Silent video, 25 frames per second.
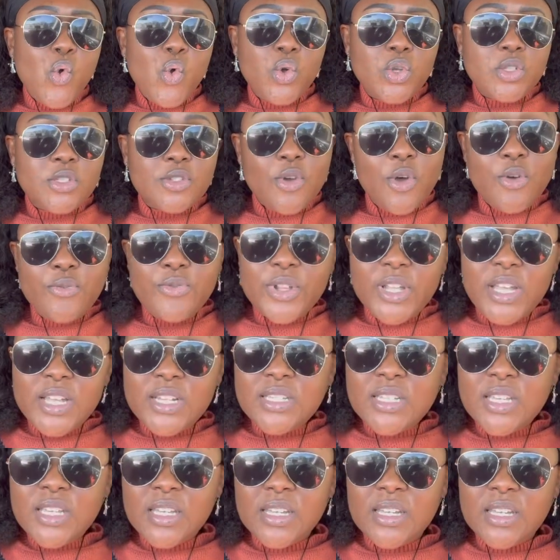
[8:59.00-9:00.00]
so hopefully
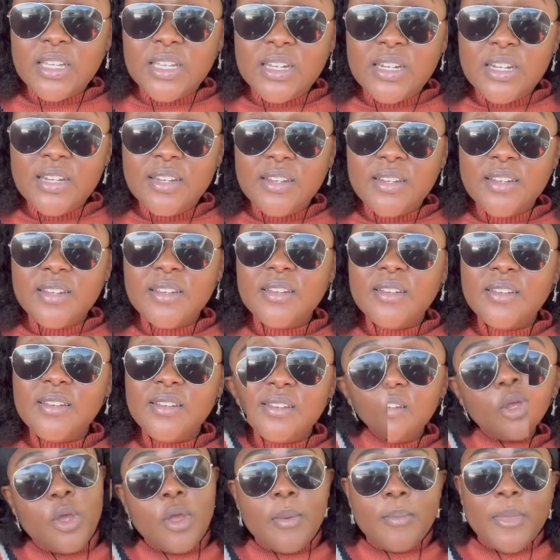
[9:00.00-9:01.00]
it's good.
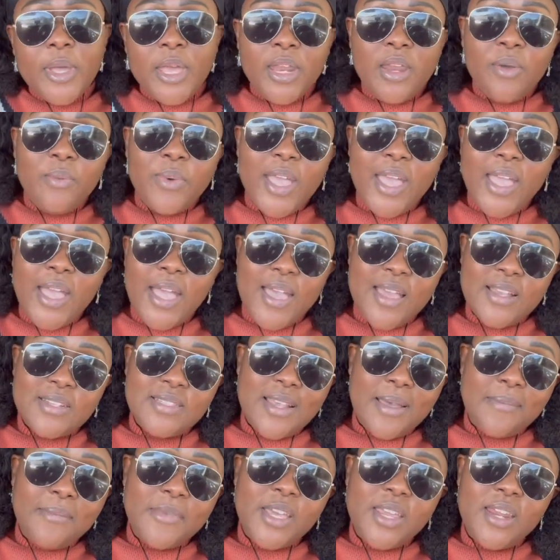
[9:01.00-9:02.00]
But anyway,
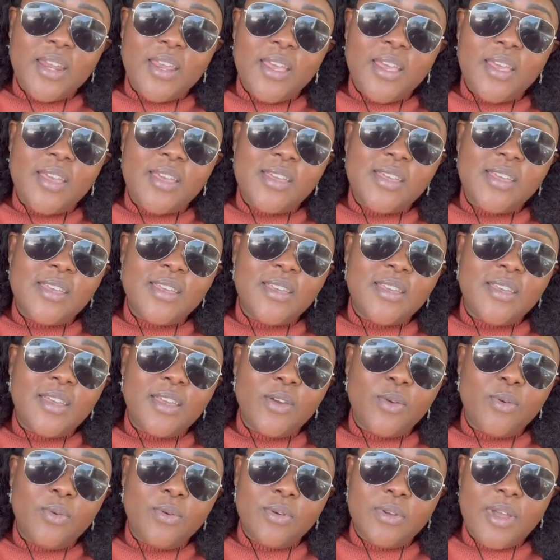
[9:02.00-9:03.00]
guys, I'm gonna,
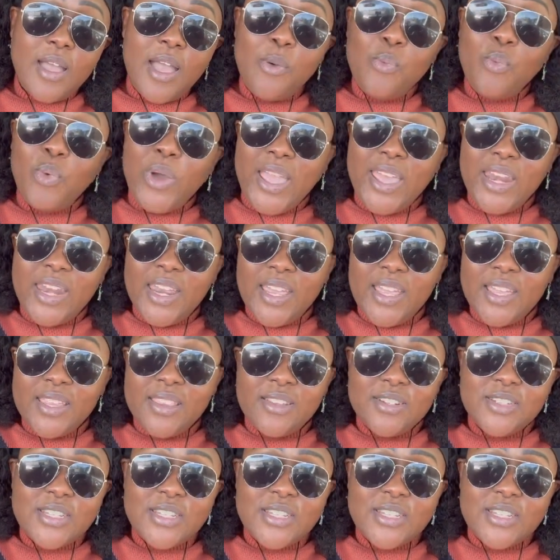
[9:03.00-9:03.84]
I'm waiting and they're